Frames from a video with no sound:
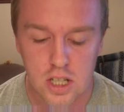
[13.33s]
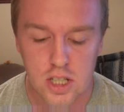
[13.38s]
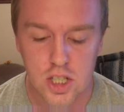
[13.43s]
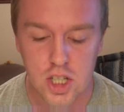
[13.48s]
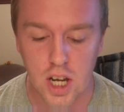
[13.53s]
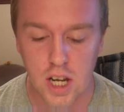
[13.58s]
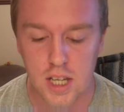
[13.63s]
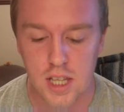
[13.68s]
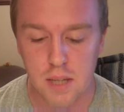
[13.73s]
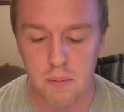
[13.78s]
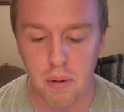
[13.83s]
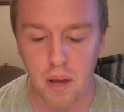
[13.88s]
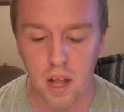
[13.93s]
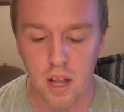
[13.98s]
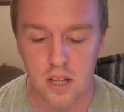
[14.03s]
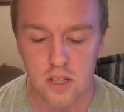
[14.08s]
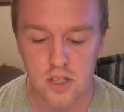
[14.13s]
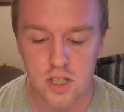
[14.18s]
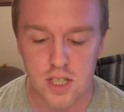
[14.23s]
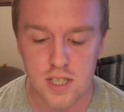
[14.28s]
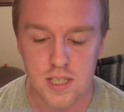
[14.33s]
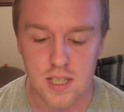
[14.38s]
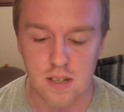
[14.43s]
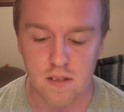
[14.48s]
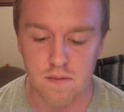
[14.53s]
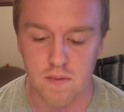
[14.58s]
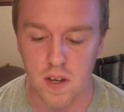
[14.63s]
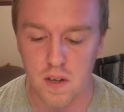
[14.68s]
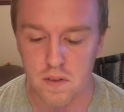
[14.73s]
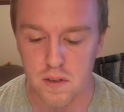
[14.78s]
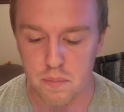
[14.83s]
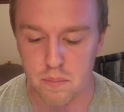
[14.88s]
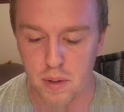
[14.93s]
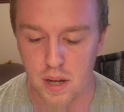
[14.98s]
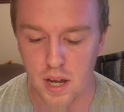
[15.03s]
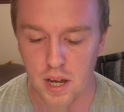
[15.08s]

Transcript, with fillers: Shiny apologies in a velvet